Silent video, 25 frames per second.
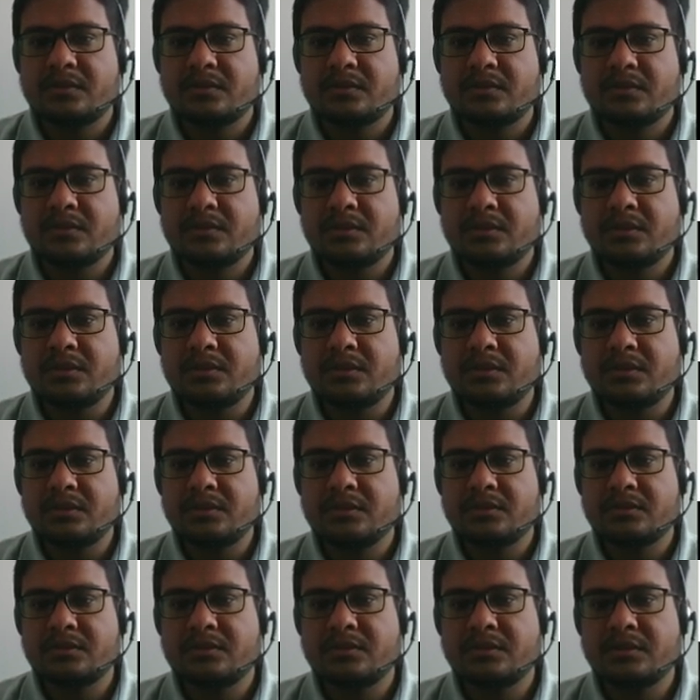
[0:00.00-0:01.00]
Then
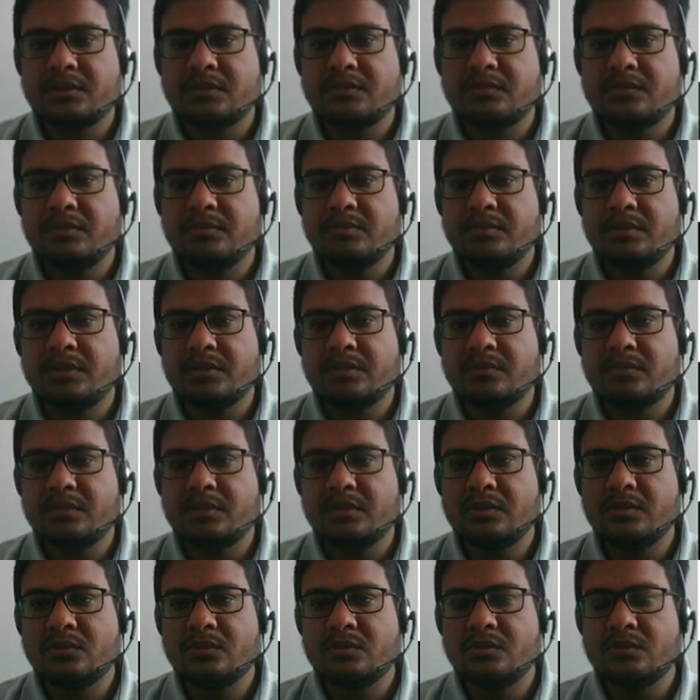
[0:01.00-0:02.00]
z will be
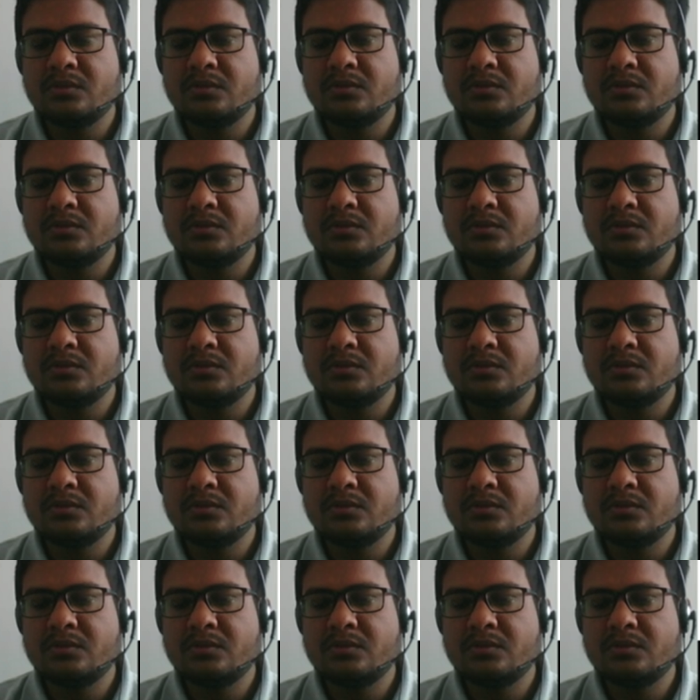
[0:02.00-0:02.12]
equal to,